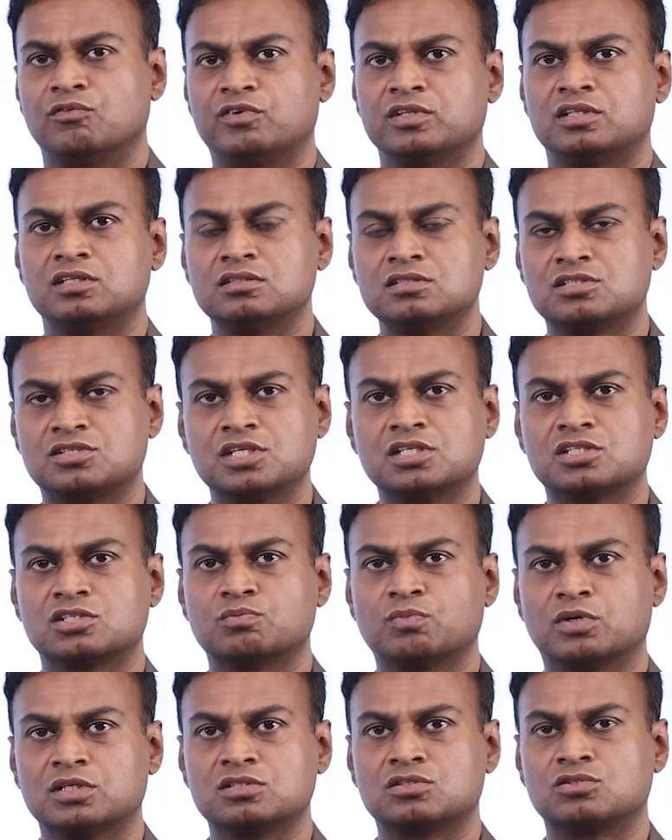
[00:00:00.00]
Within
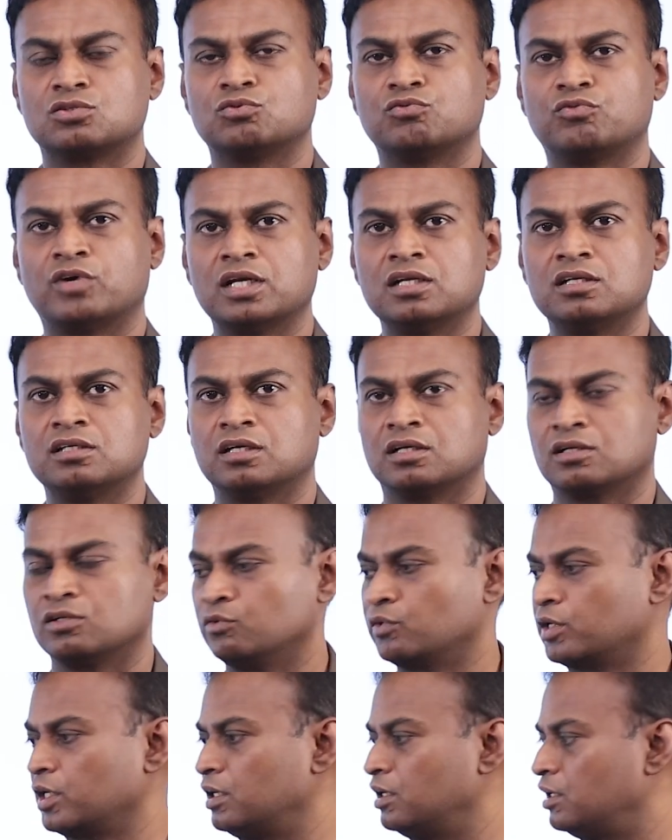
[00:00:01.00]
6 months to 1 year,
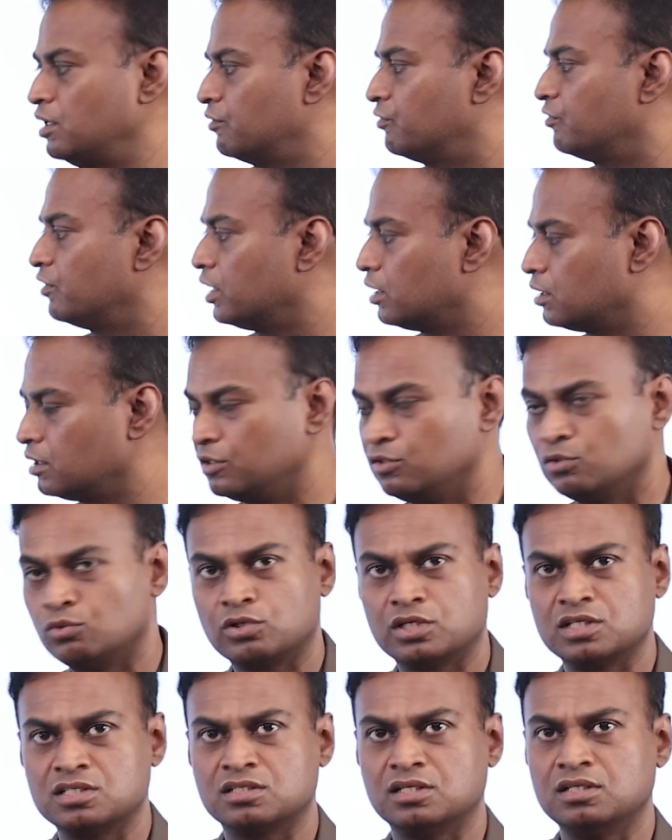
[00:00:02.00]
you can definitely
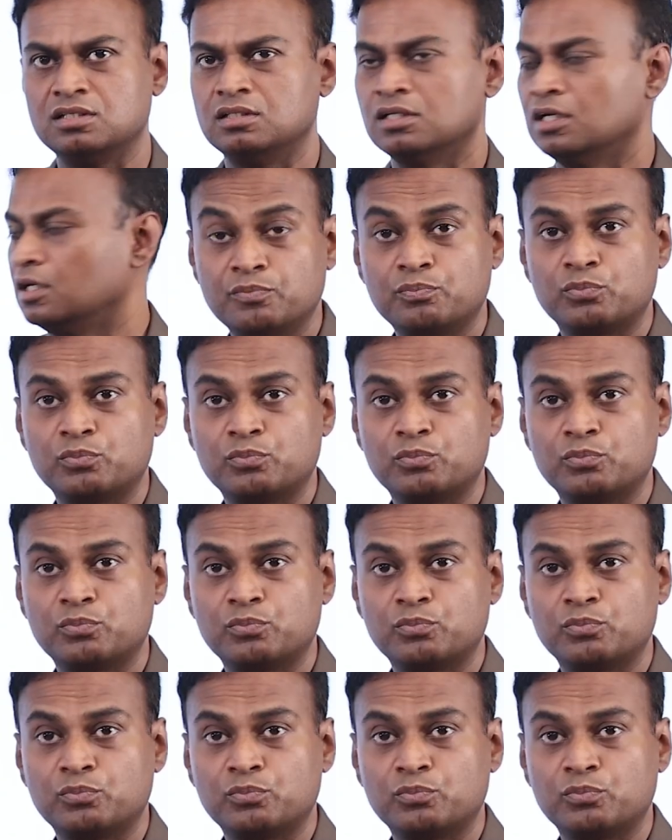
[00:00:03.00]
notice the